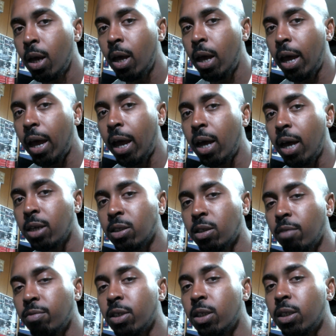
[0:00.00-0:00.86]
As
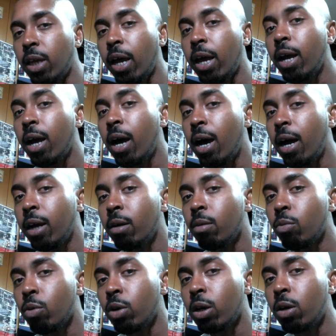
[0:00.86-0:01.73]
of today, I
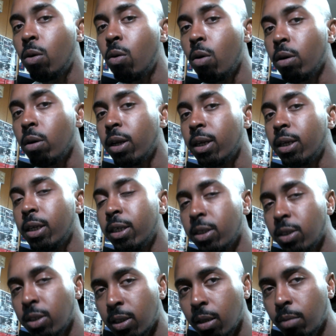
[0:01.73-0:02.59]
am recording
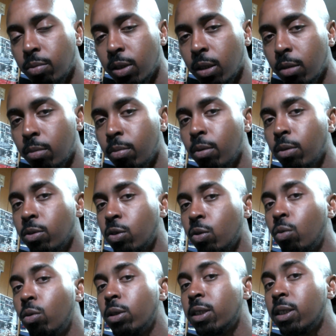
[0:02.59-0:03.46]
this September
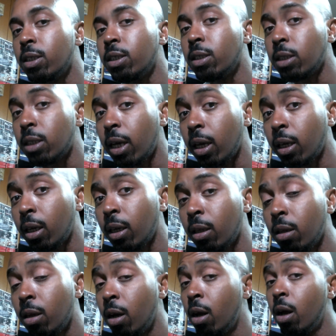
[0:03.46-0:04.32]
22nd.
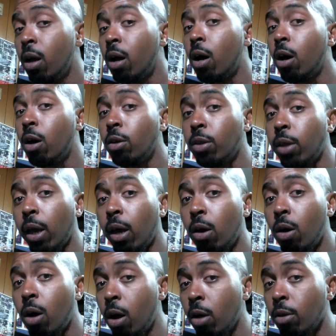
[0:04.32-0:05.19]

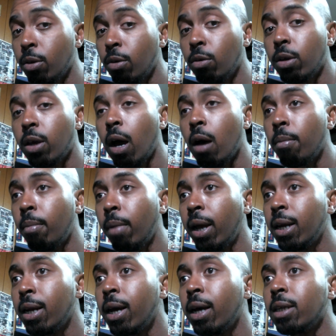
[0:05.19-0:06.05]
Although y'all
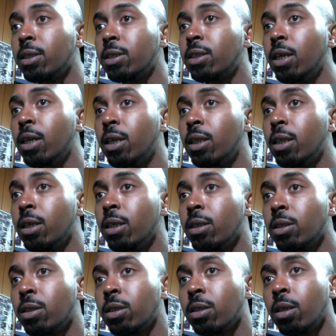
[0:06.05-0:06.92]
may not see
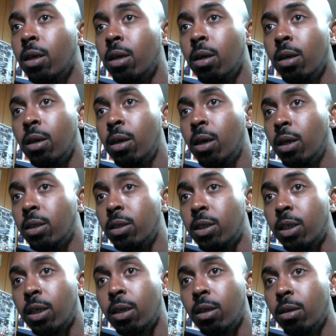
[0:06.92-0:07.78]
this
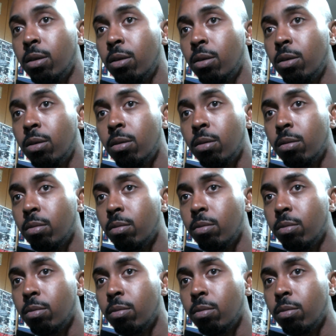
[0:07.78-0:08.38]
until